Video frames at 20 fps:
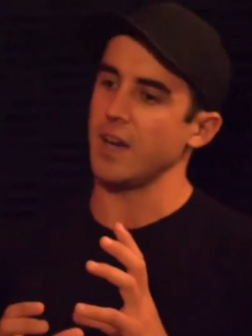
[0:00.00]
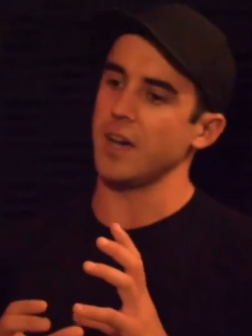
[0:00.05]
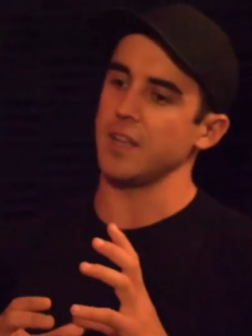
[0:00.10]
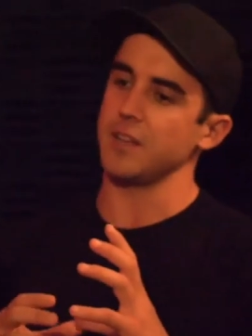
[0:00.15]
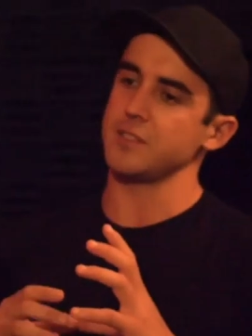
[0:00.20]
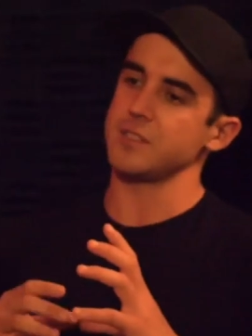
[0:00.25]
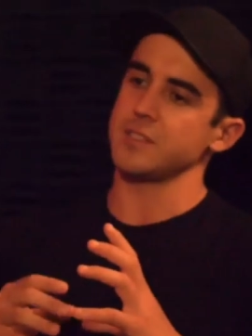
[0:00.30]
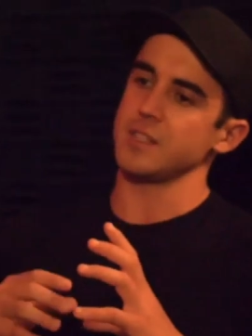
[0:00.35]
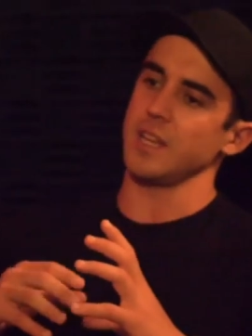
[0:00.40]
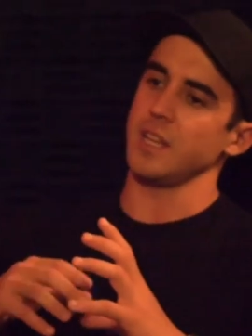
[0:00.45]

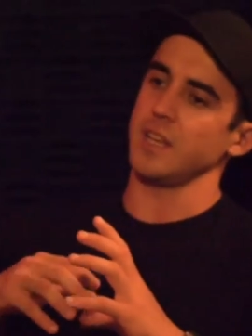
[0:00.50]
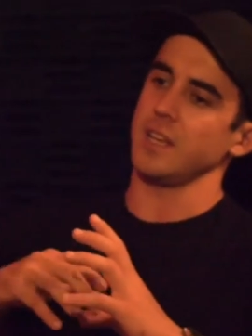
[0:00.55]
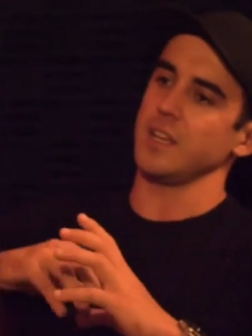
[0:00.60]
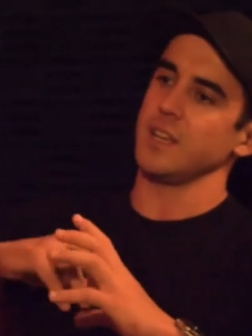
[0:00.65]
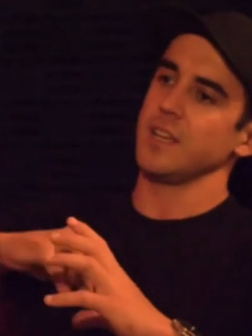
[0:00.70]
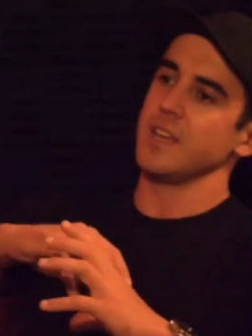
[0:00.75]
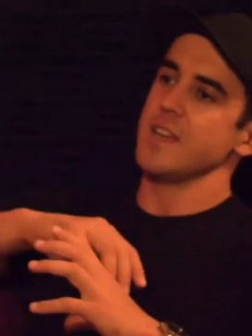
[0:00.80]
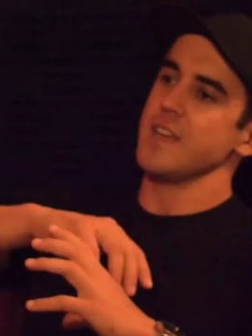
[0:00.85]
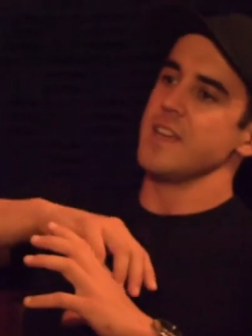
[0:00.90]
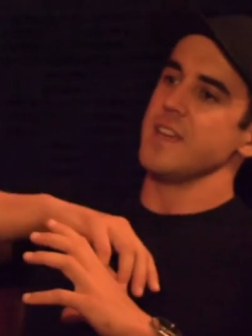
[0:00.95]
and then
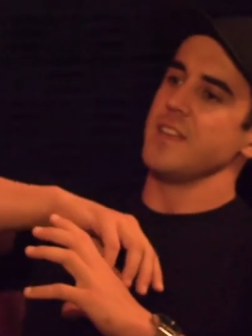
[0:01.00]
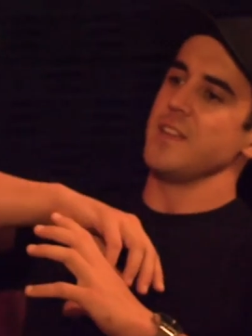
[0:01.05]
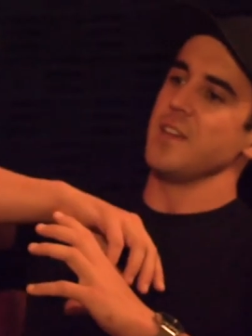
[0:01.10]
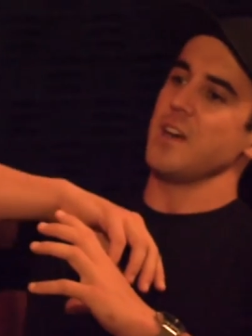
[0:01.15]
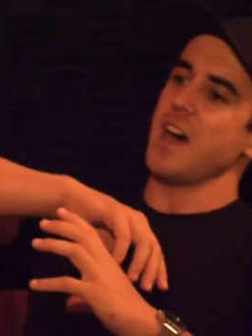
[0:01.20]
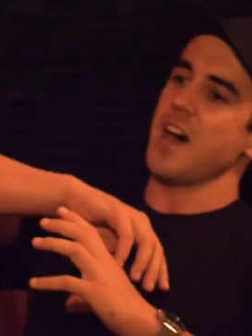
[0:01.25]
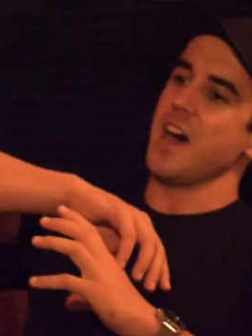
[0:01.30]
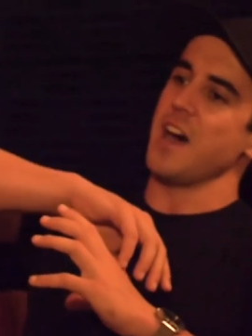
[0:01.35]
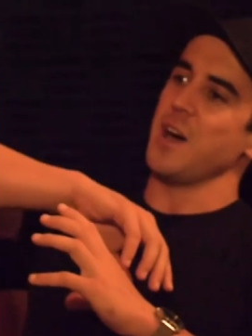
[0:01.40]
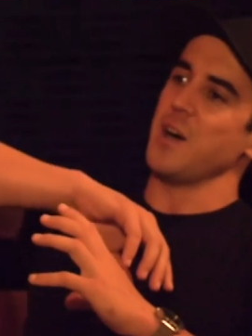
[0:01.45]
understanding
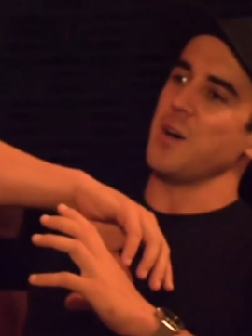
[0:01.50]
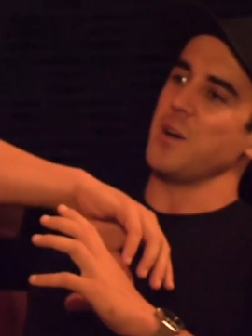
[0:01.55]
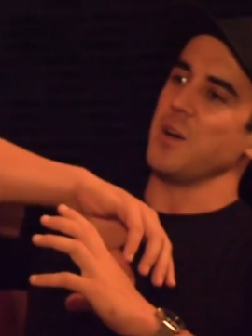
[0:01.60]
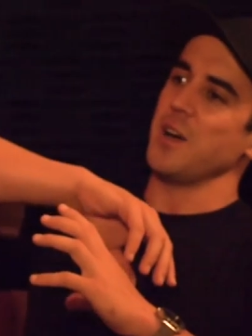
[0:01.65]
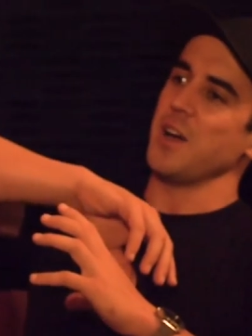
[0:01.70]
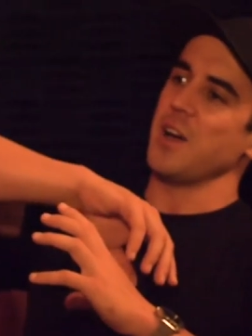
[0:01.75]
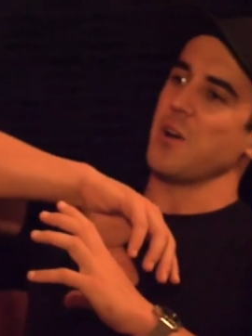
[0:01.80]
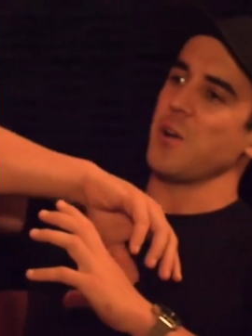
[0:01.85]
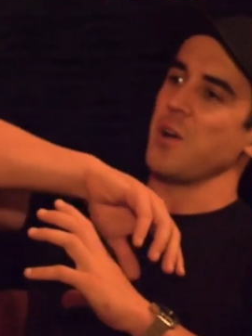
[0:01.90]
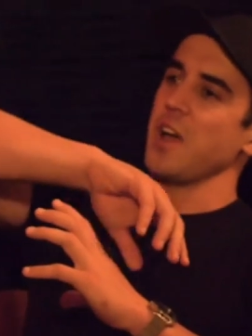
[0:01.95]

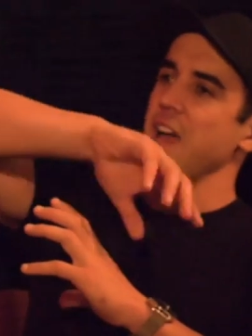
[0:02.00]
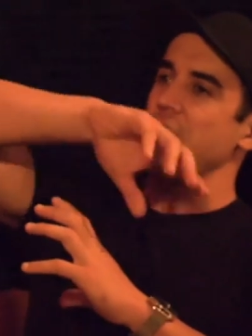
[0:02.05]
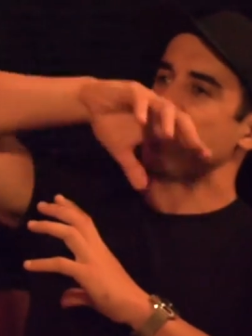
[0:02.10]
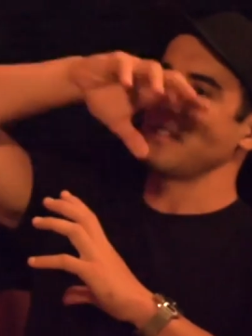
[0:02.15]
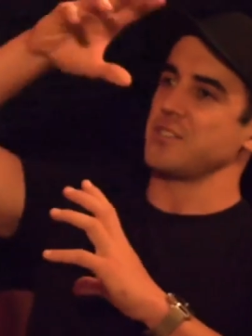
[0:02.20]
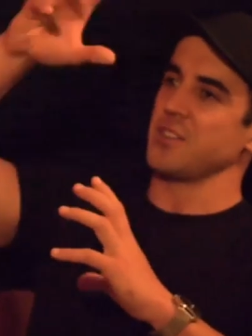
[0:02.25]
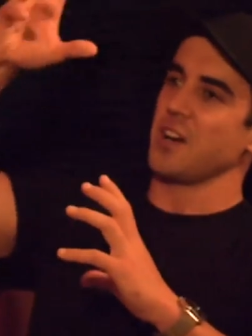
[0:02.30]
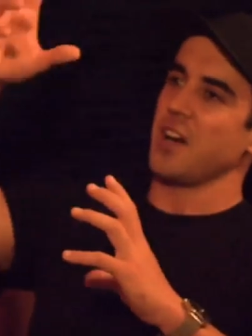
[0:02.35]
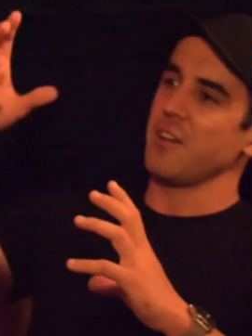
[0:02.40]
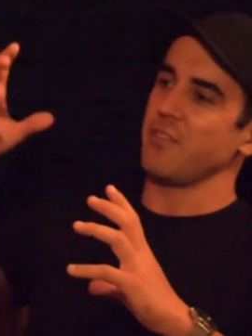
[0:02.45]

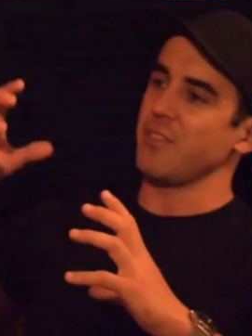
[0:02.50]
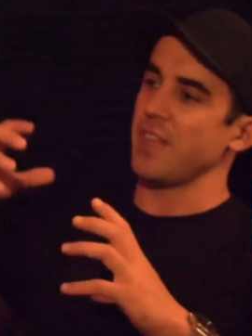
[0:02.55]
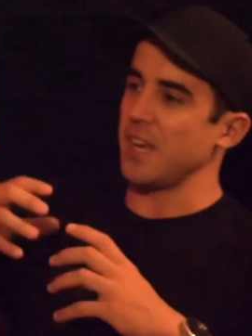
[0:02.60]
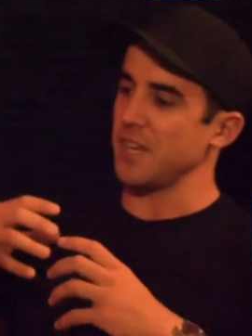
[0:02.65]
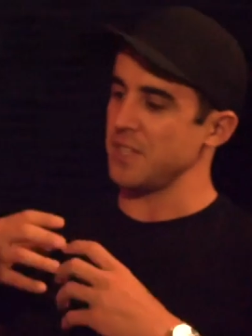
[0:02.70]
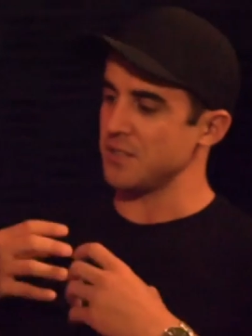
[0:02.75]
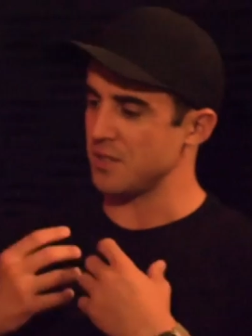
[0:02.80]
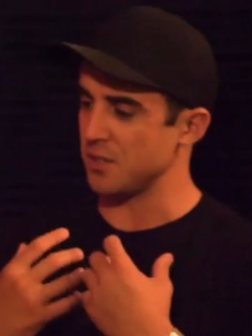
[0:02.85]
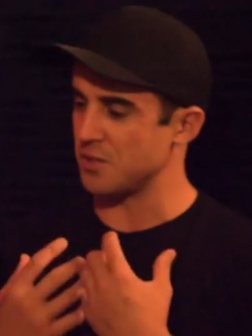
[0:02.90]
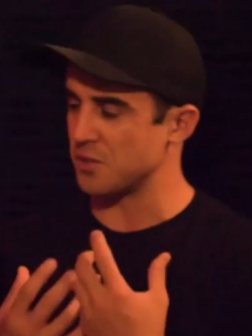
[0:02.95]

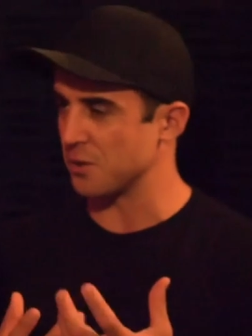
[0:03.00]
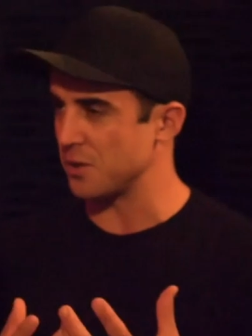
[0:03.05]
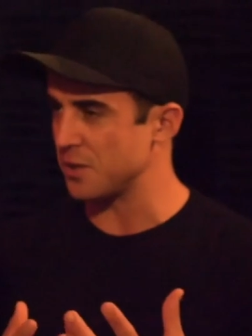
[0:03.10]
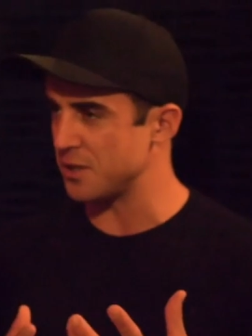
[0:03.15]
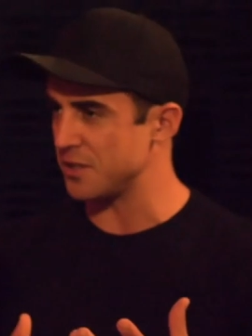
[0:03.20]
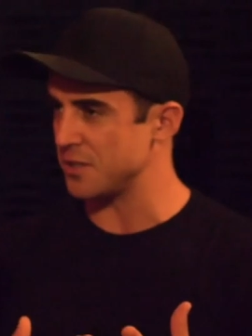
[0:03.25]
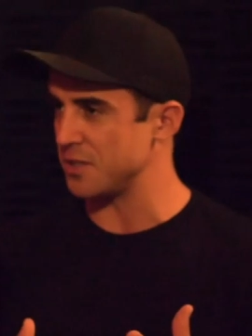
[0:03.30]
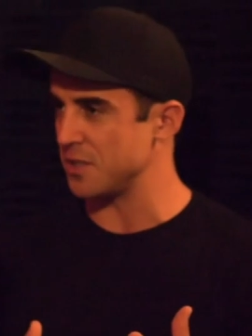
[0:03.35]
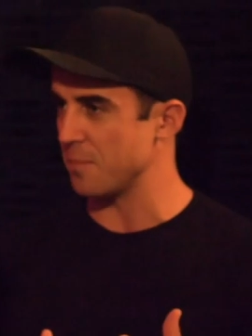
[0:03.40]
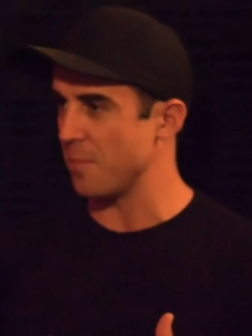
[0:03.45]
outside of that is
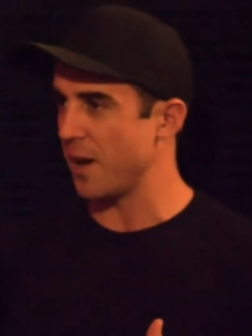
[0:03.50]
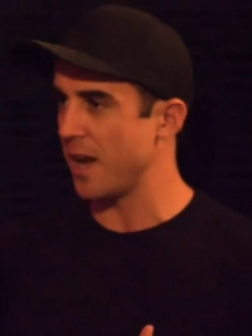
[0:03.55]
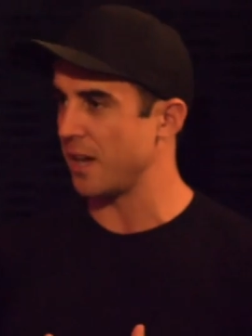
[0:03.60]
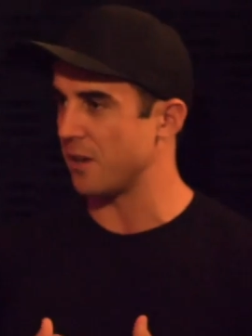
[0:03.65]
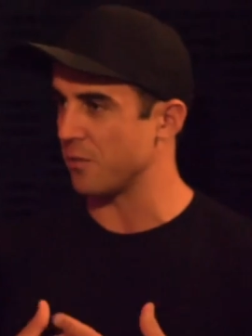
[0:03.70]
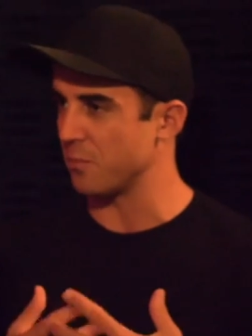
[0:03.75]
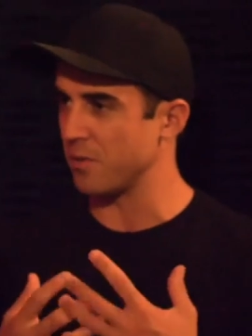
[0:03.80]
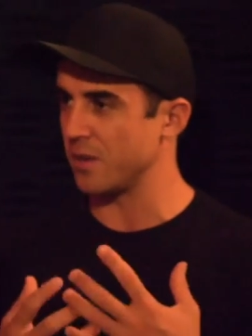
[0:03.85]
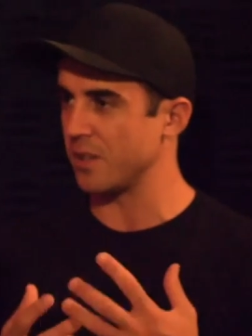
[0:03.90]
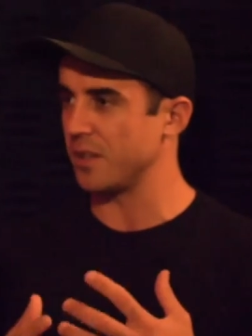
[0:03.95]
the choices
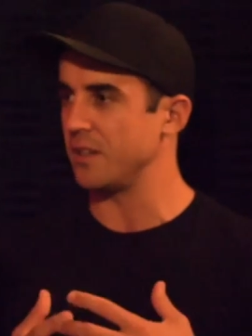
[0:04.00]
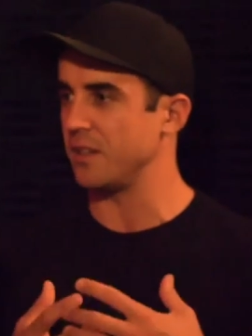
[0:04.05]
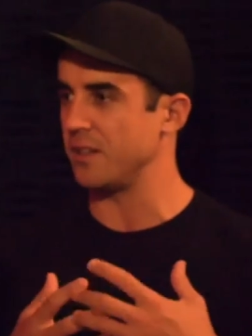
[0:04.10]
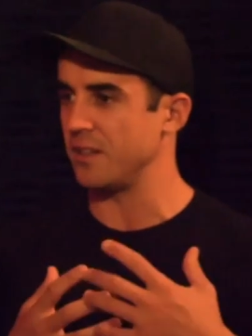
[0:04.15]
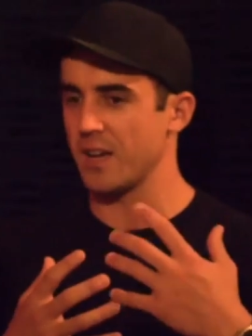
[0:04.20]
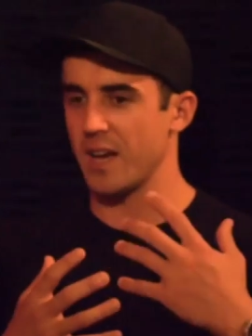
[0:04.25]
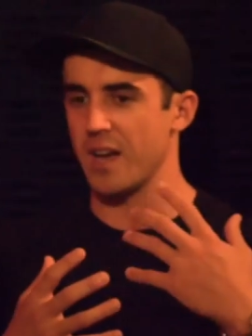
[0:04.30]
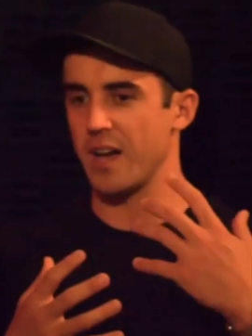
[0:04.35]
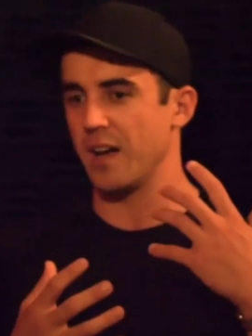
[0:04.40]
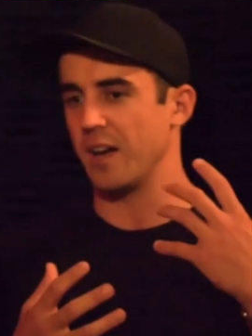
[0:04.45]
you make
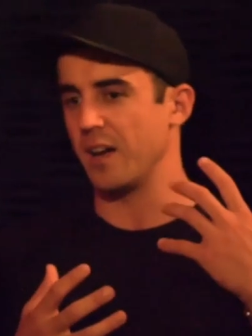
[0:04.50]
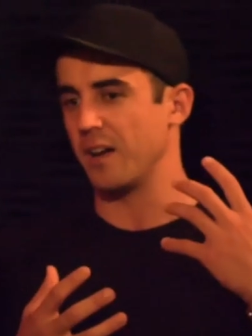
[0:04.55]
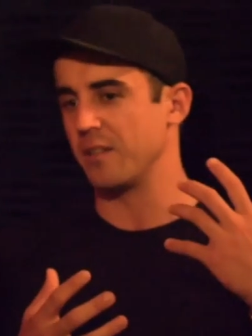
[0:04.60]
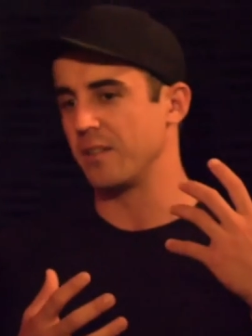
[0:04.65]
really,